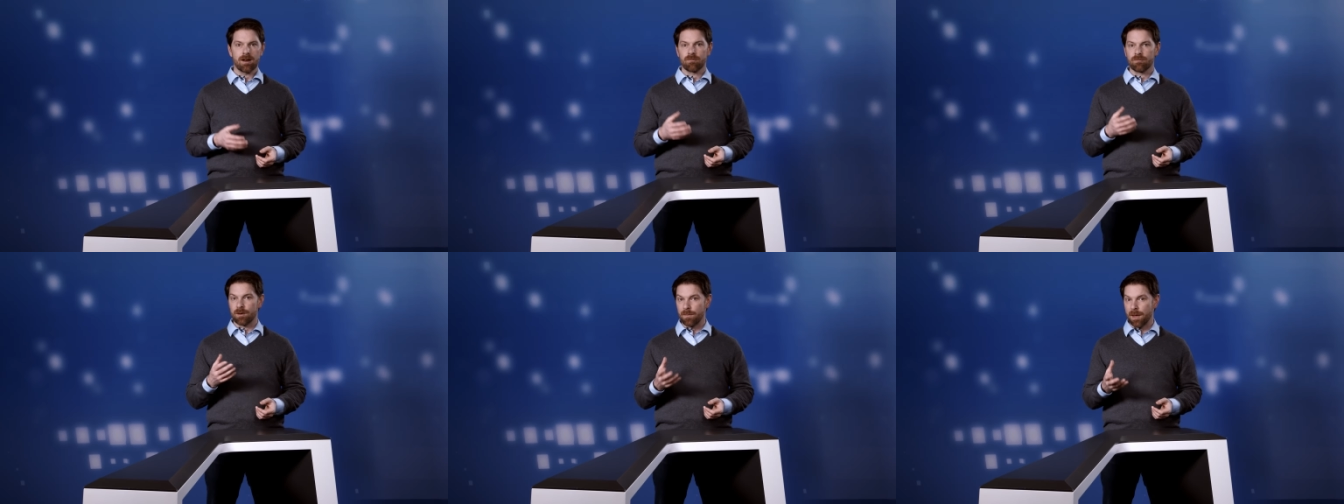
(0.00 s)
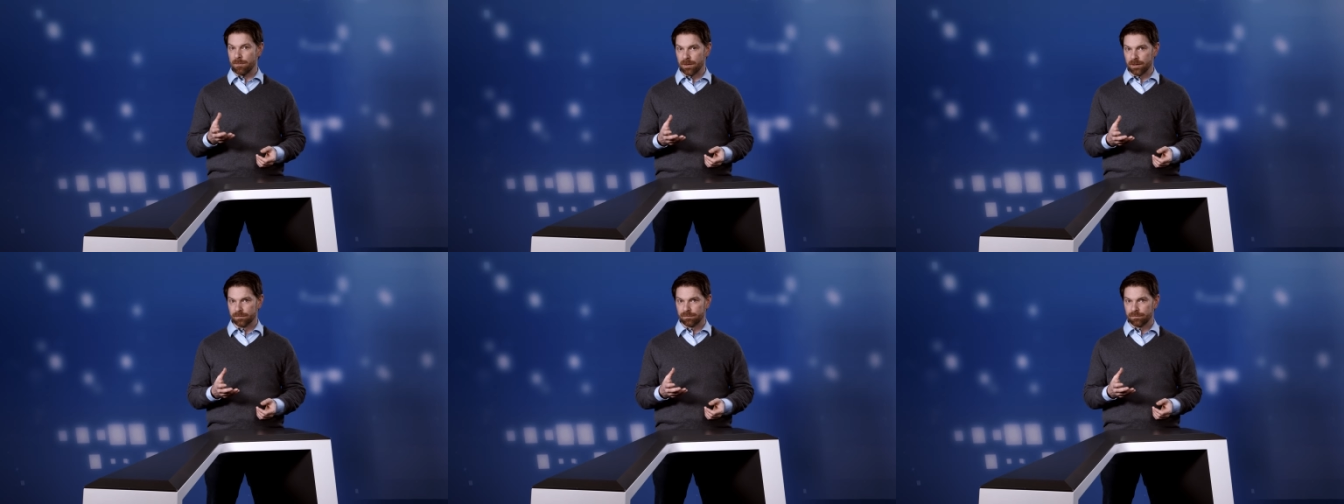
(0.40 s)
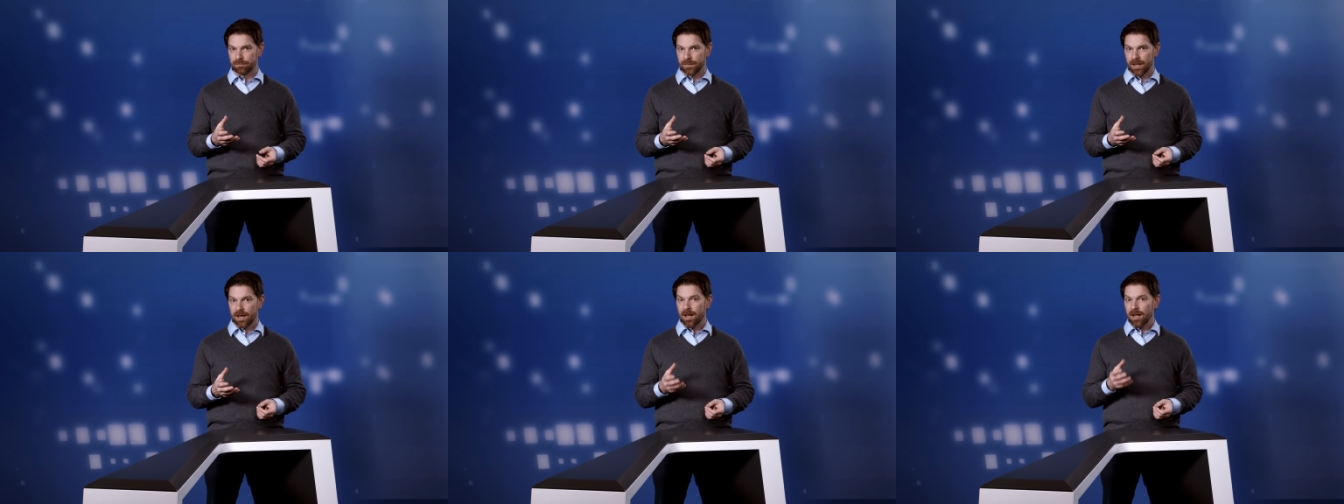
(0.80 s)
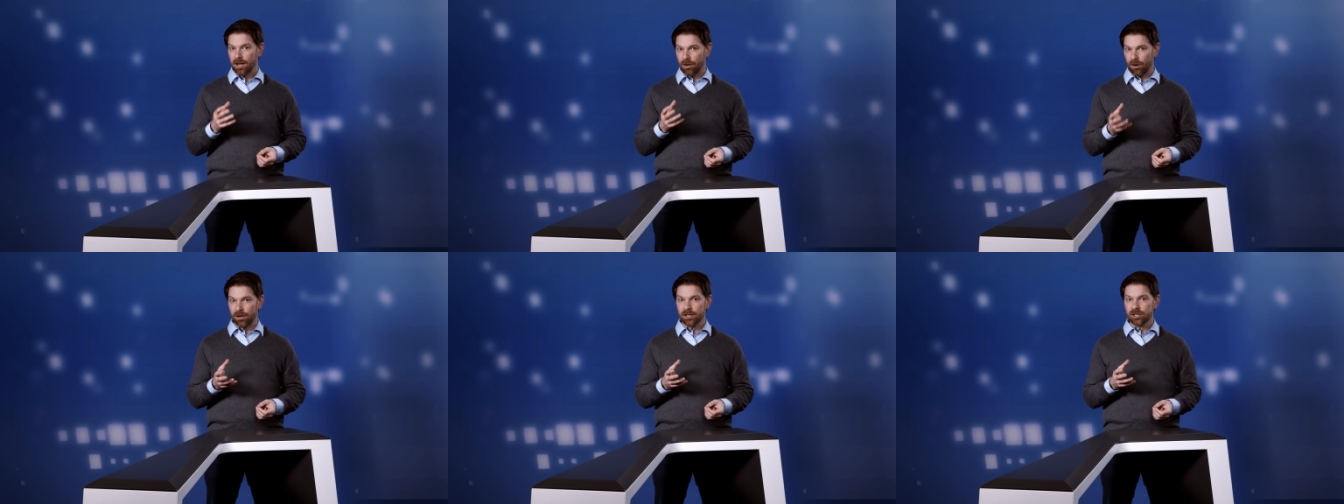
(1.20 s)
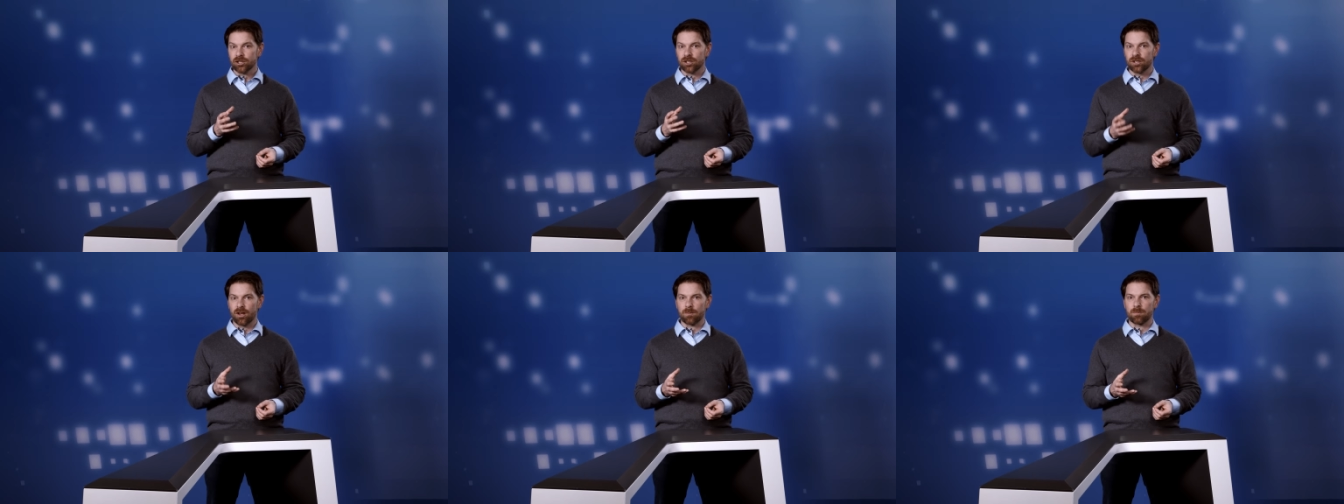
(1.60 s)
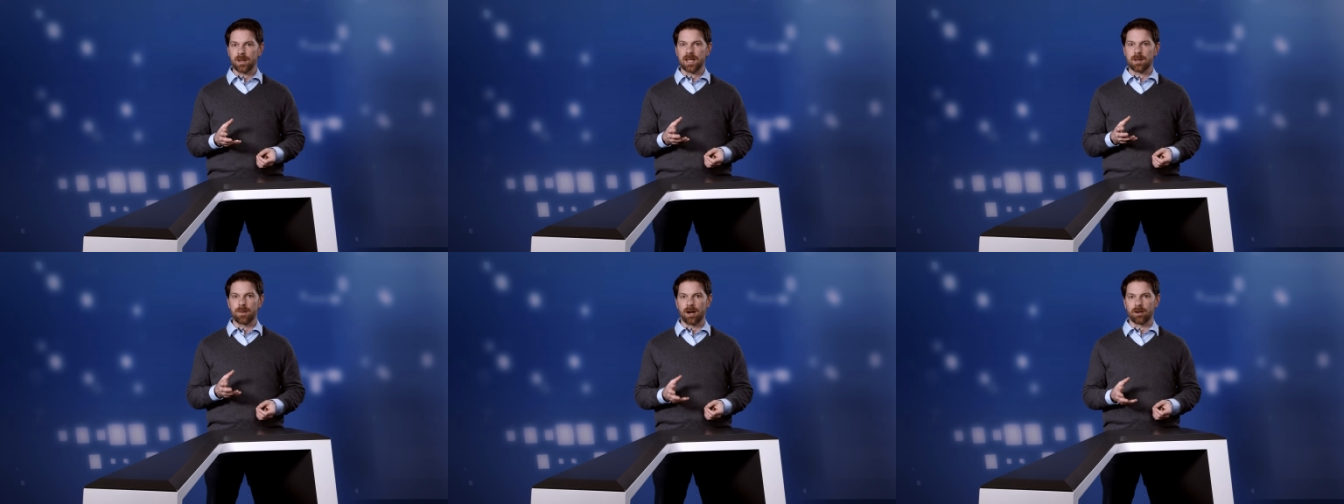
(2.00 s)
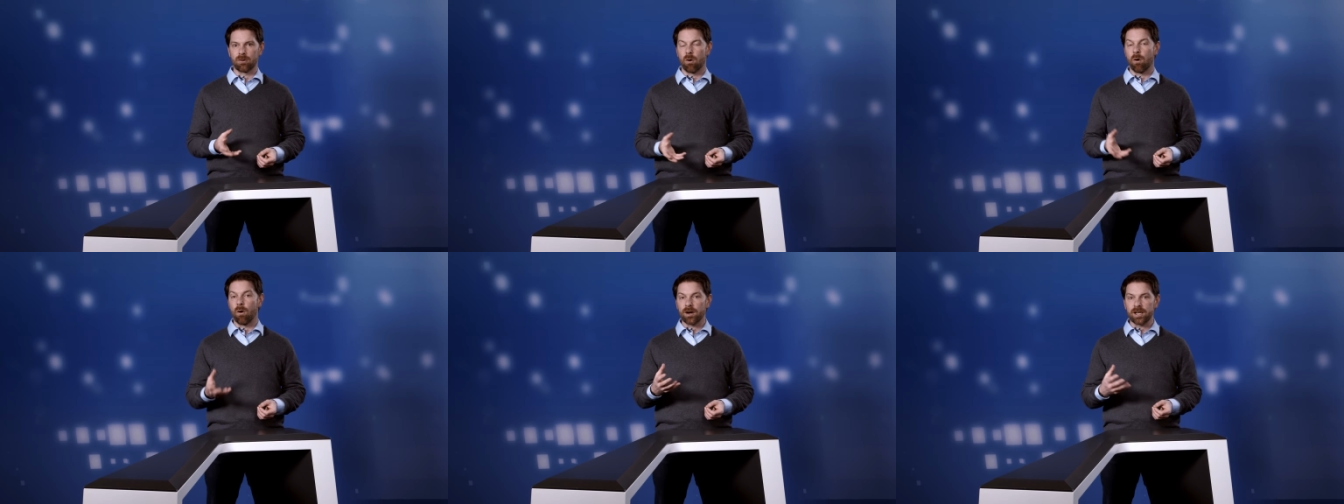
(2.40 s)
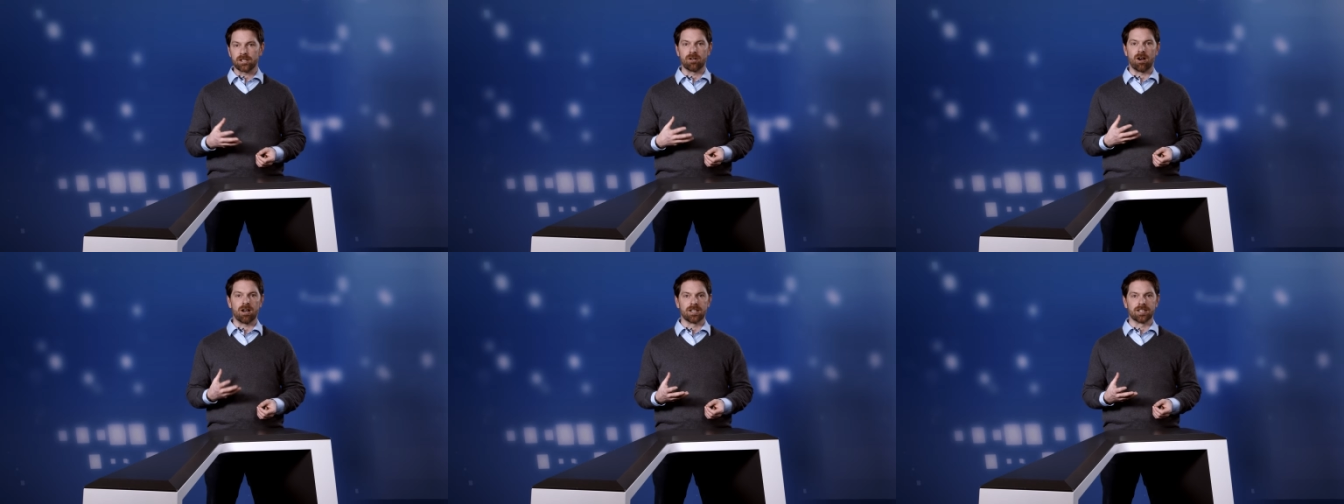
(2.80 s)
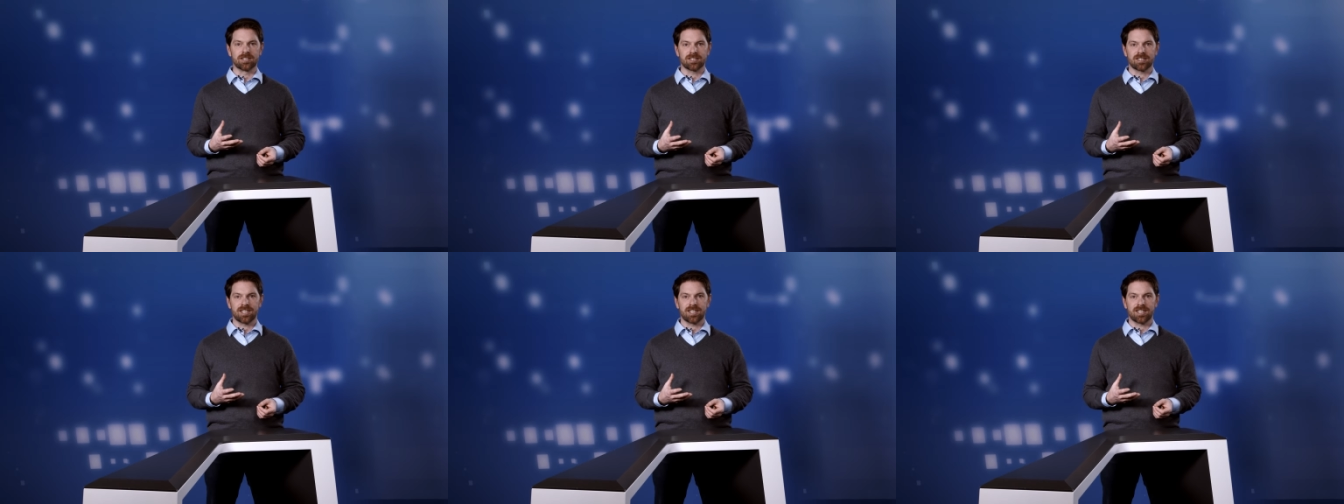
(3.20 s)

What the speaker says: Remember, learning should not be about hoarding knowledge